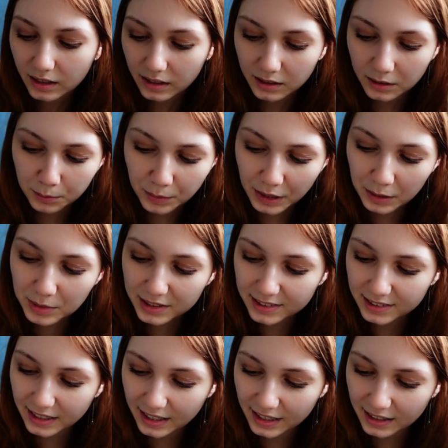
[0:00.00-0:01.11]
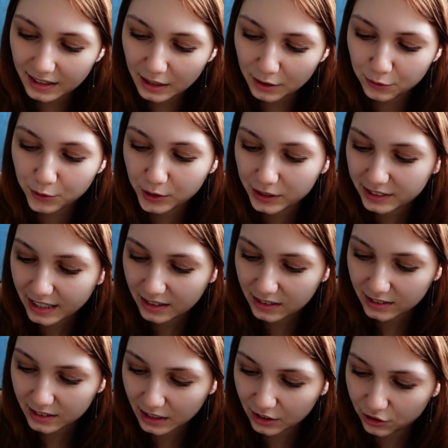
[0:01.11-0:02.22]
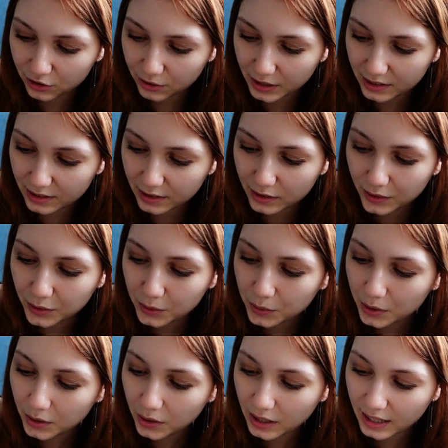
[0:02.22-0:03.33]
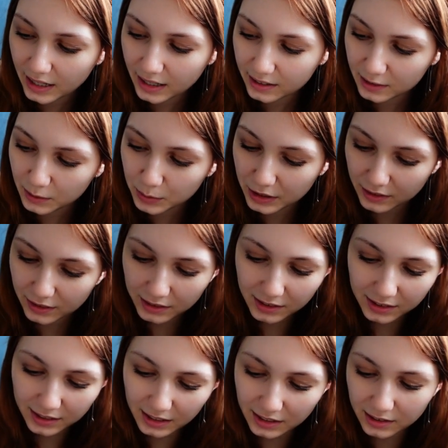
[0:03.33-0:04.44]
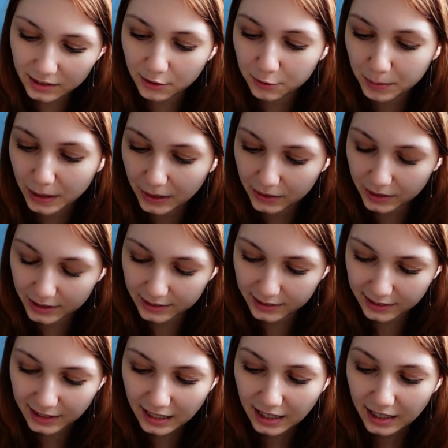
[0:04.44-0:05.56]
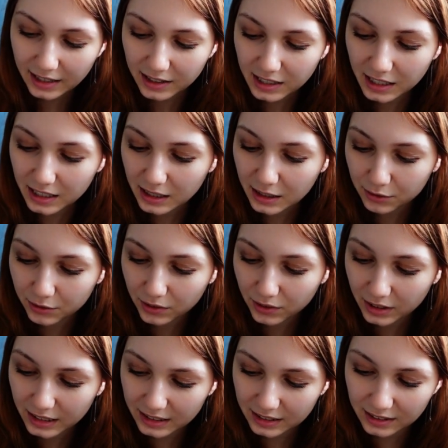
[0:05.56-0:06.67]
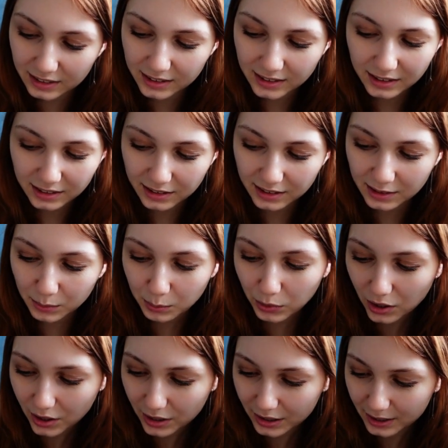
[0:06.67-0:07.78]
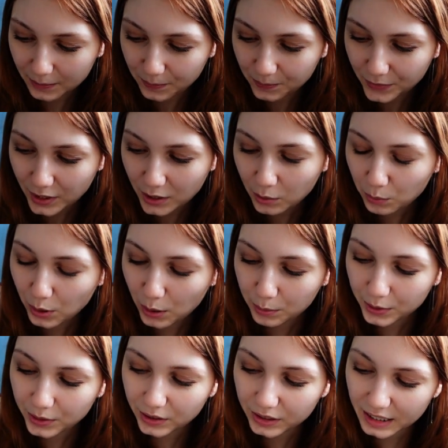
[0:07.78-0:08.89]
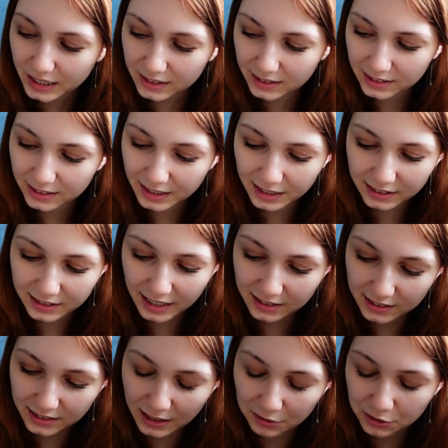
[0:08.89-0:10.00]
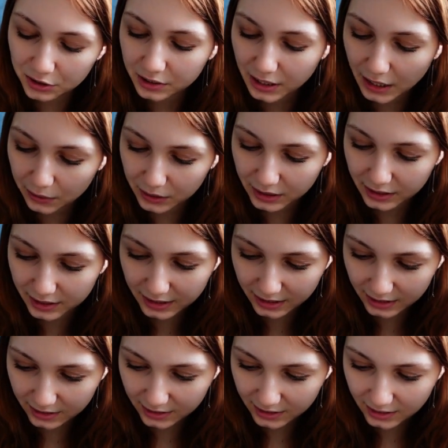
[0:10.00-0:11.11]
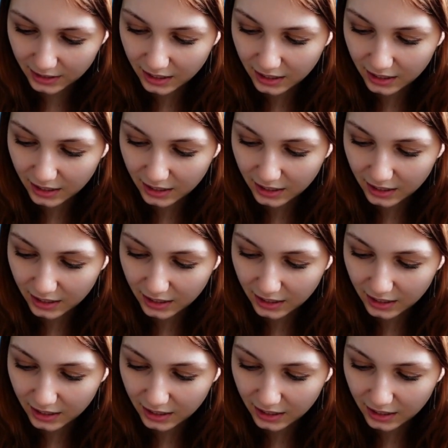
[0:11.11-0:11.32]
It may be said that for 10 centuries the sewer has been the disease of Paris, the evil in the city's blood. Popular instinct has never doubted it.